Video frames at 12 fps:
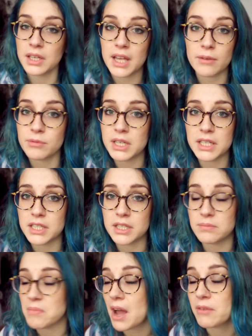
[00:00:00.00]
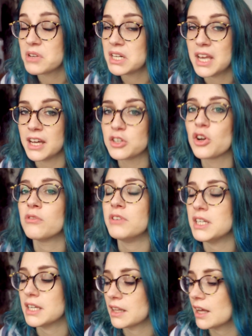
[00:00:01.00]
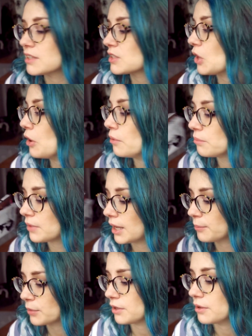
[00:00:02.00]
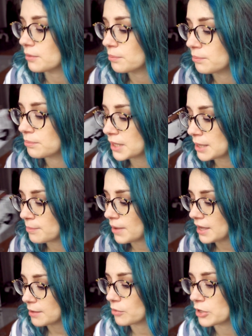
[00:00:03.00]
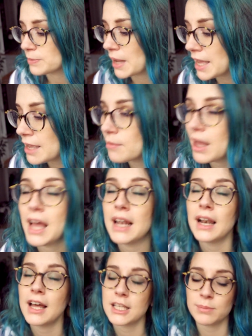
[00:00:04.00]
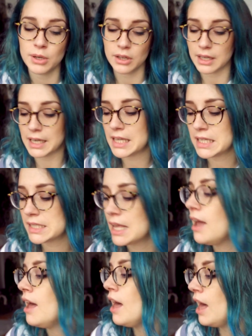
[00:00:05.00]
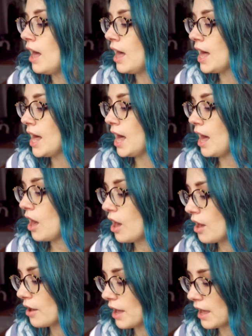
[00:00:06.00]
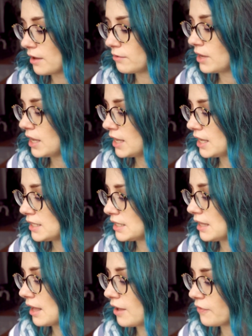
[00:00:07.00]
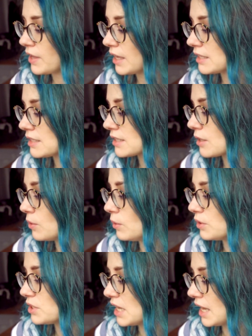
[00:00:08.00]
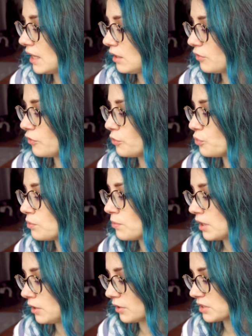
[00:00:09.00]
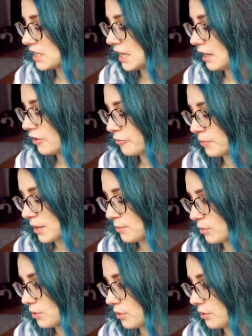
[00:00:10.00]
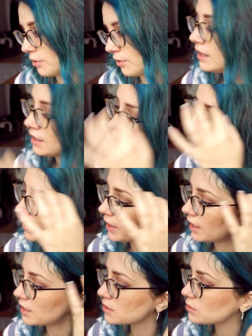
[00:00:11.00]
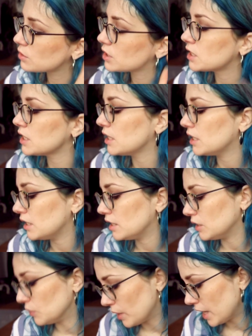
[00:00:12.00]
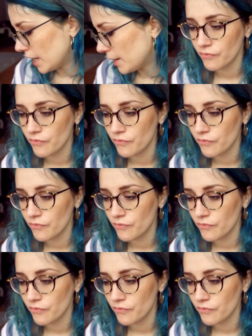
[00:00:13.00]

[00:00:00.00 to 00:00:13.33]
I really enjoy reading that, so I'm gonna keep buying books by him. And last but not least, I think it's called Tale of a Woman or Tale of My Mother by Yasushi Inoue.